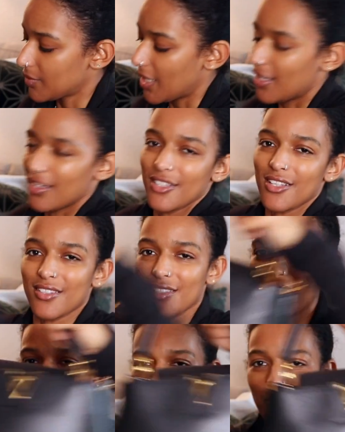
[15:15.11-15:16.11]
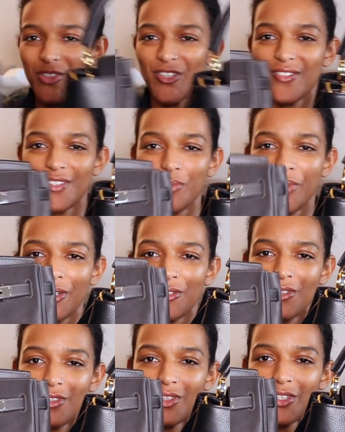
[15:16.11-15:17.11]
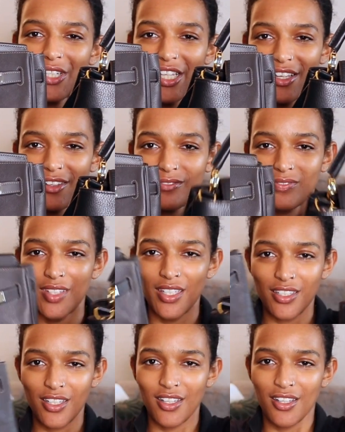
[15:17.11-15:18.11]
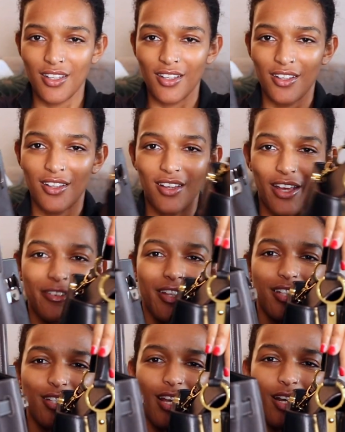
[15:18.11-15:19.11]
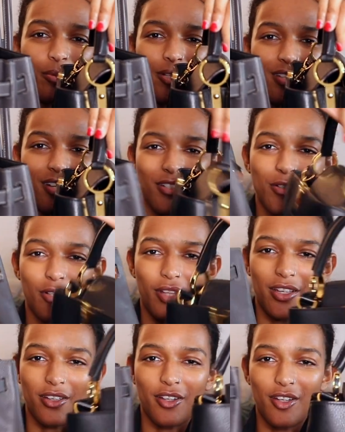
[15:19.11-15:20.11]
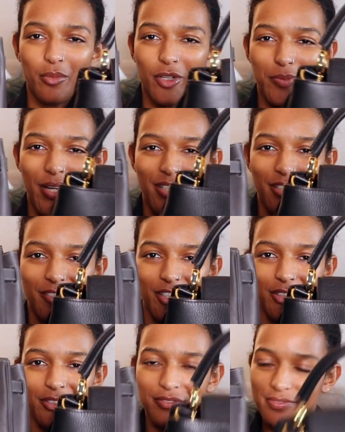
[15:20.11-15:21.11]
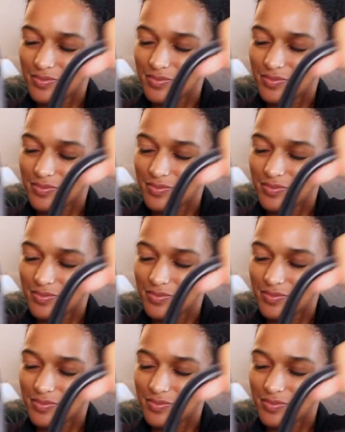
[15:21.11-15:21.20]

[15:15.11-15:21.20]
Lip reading: And then this is the Capucines compared to the 30. I feel like this kind of puts it into like a good perspective too.